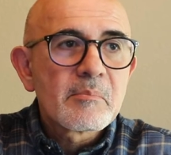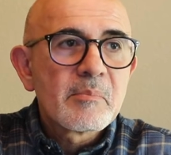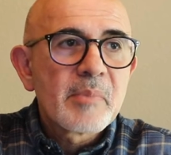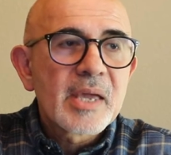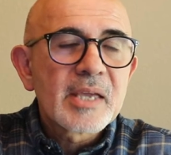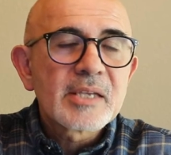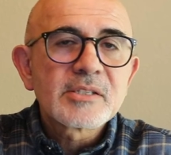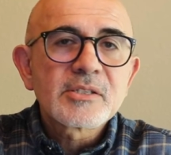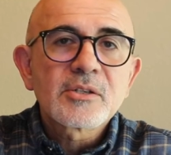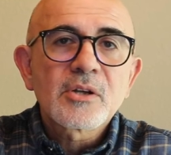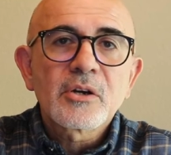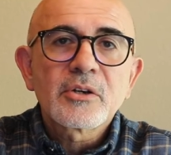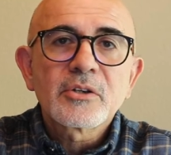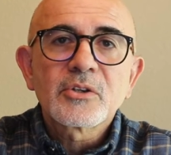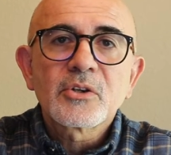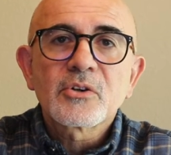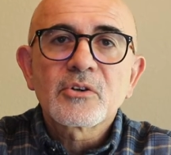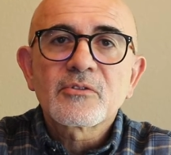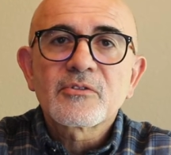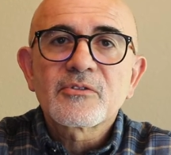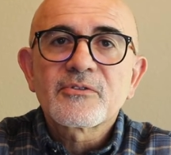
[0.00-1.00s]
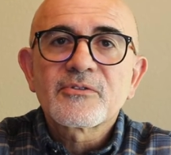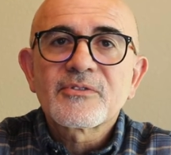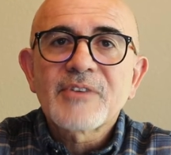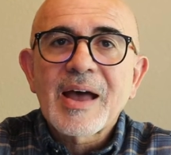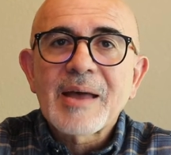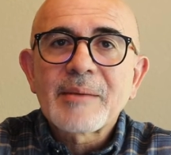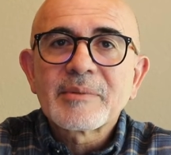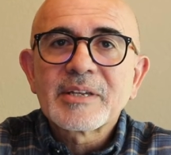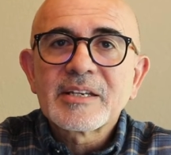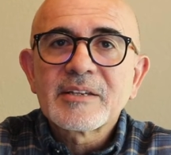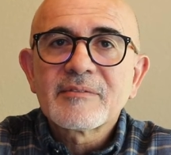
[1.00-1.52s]
based on your
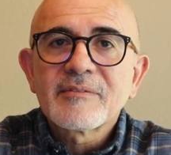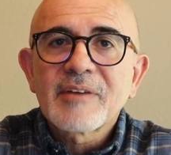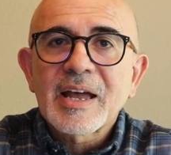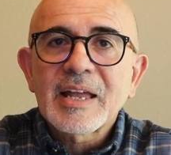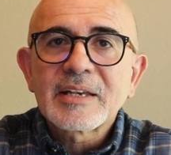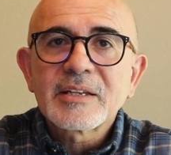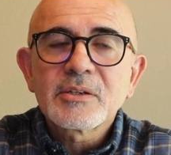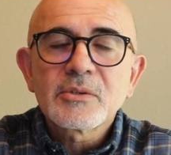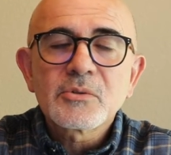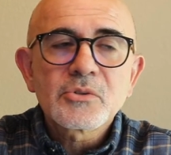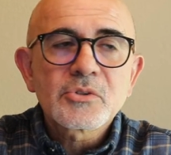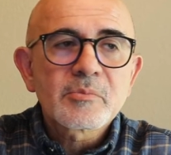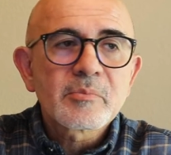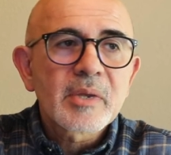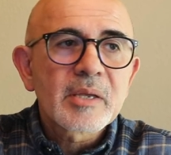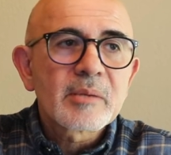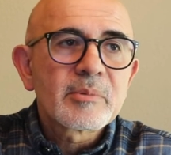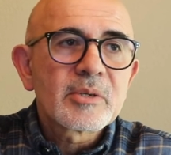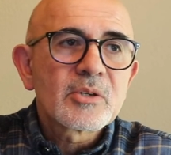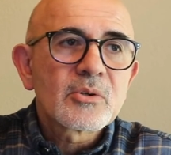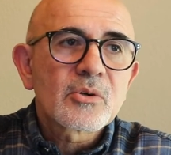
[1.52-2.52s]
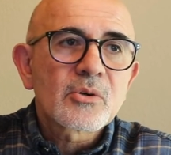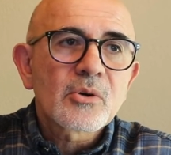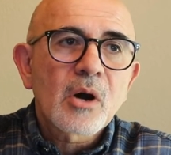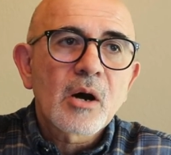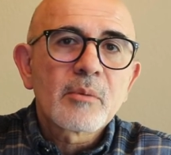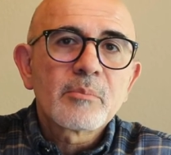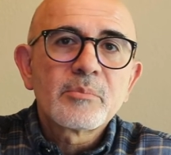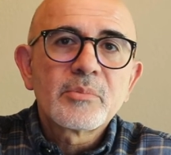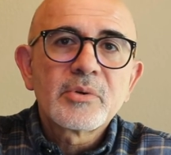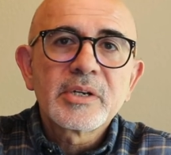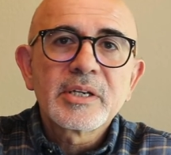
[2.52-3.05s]
family values, maybe your
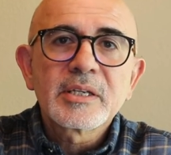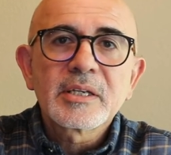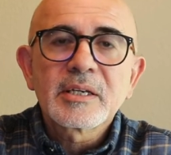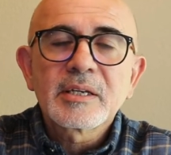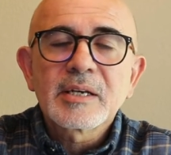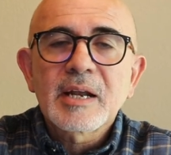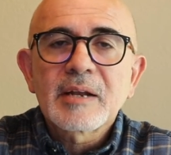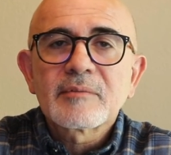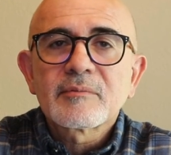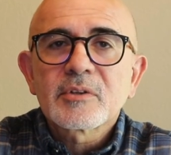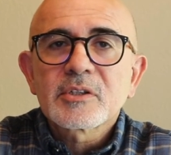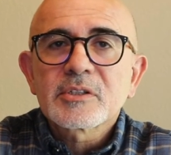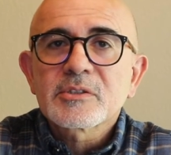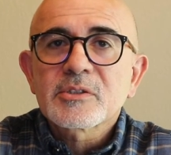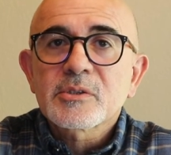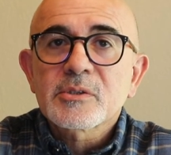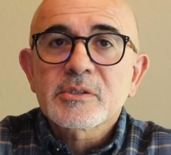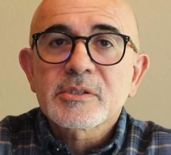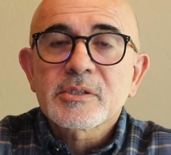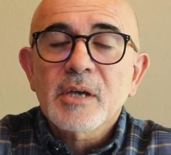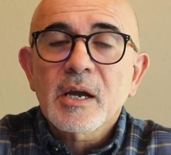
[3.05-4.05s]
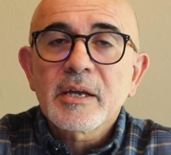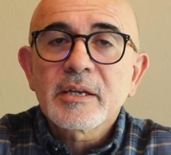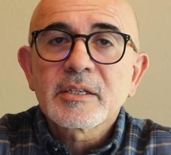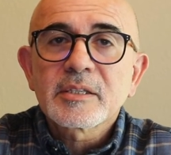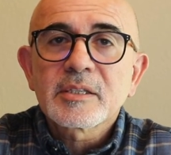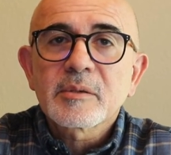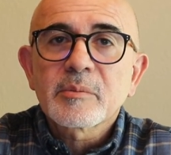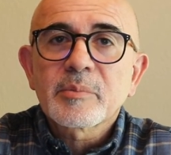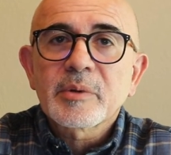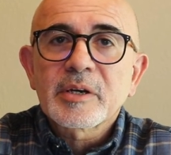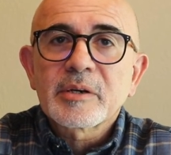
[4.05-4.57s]
upbringing, and what
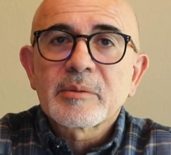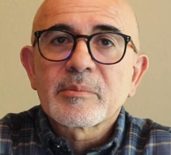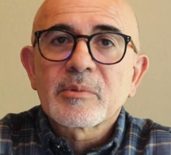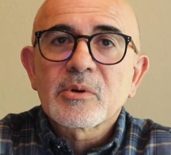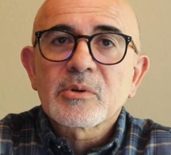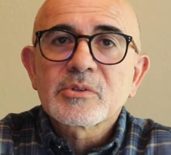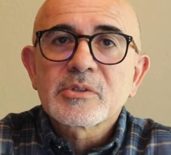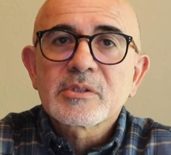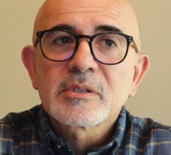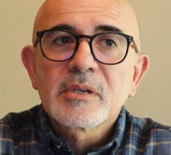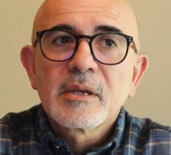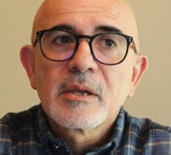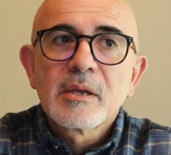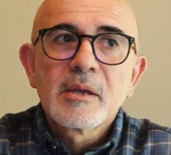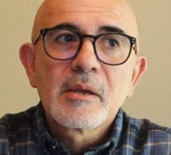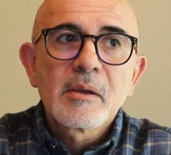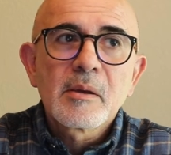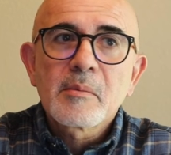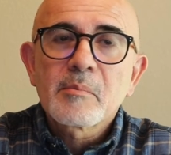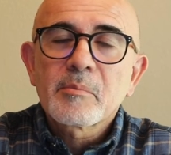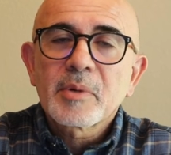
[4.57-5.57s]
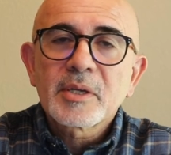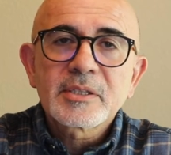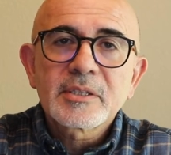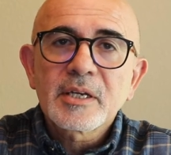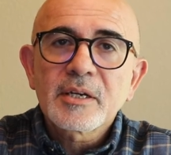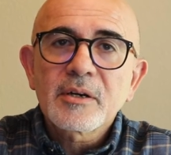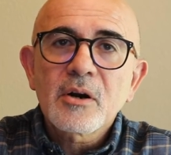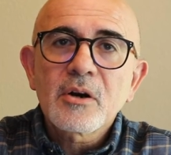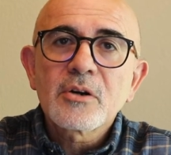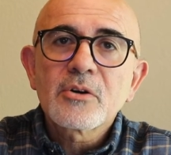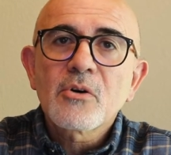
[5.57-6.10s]
society promotes. But
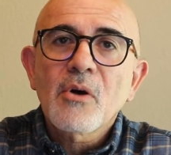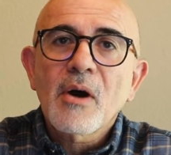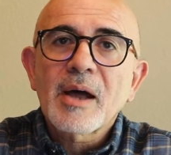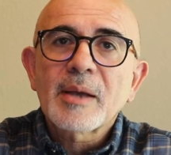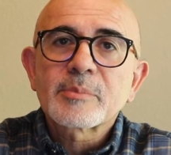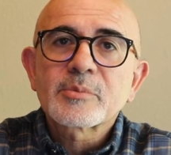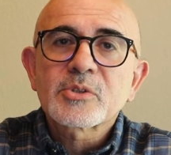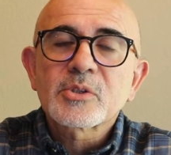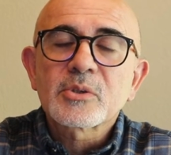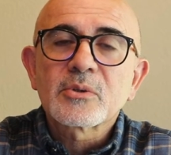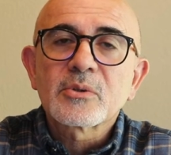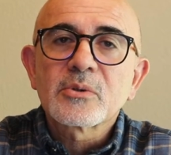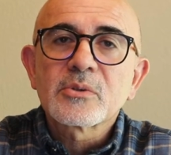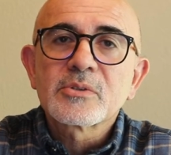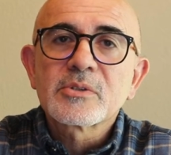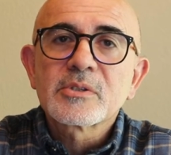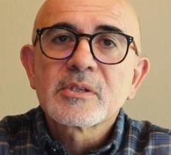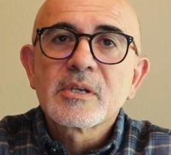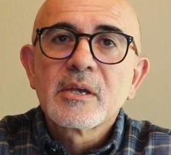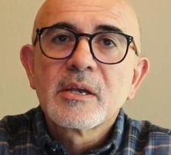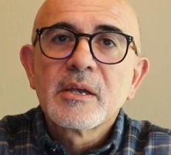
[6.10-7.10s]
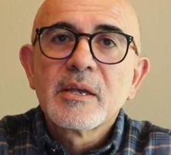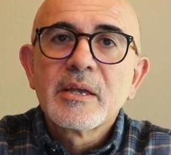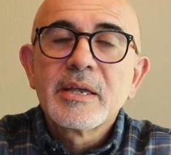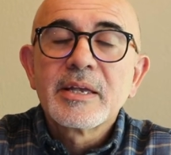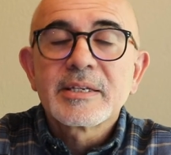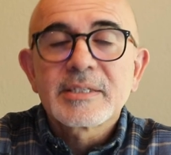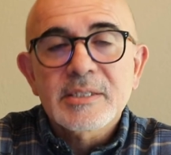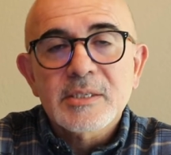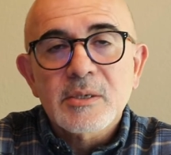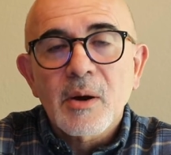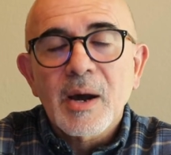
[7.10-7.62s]
there are no absolutes.
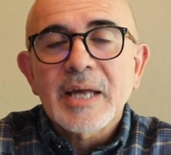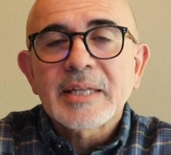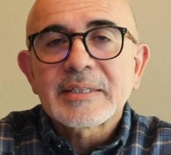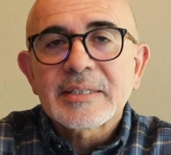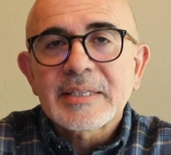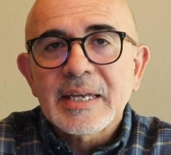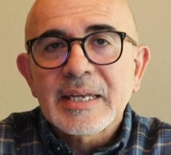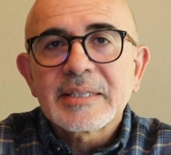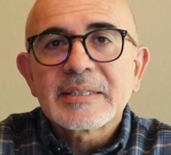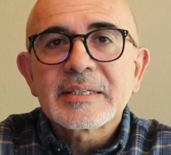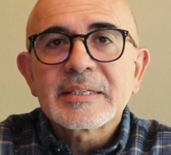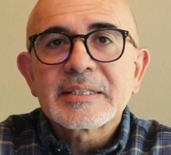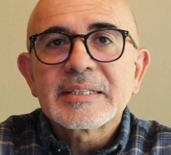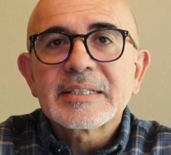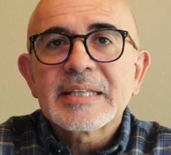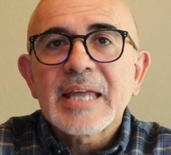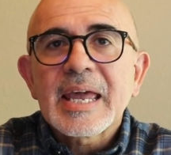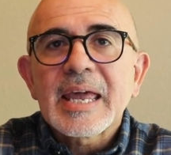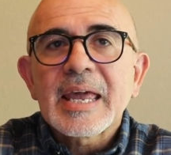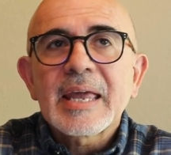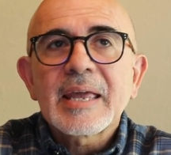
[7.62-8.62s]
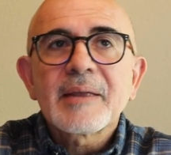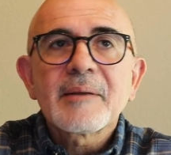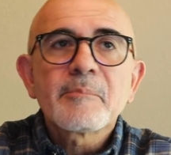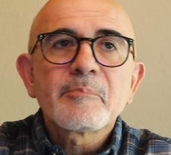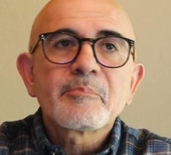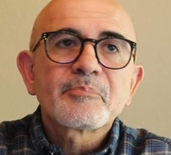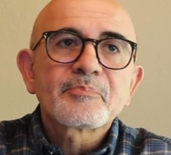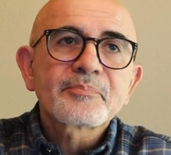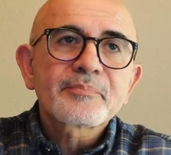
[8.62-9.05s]
So at the end of the day,